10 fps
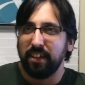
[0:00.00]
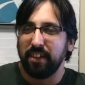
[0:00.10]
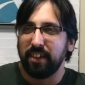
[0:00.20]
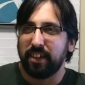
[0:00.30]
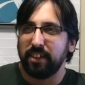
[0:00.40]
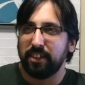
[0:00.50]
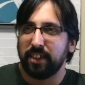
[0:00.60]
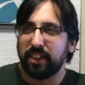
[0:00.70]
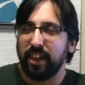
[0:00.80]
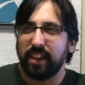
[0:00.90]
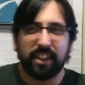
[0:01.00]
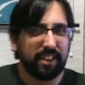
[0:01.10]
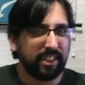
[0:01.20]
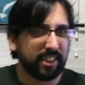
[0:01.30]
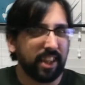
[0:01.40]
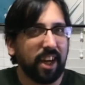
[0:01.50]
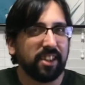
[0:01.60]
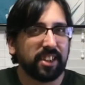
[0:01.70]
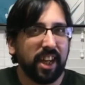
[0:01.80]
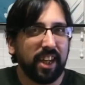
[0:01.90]
like there's like I think like the
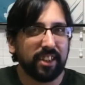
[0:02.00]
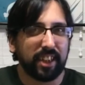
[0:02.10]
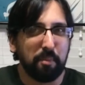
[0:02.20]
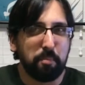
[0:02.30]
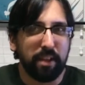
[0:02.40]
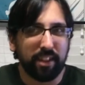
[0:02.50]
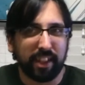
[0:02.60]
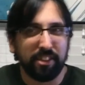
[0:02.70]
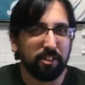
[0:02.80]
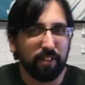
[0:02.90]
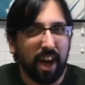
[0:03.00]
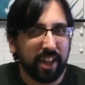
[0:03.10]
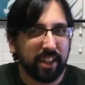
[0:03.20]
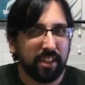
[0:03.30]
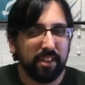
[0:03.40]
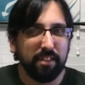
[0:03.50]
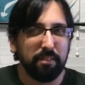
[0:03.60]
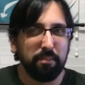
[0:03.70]
Scottish guy is like a bit like neurotic,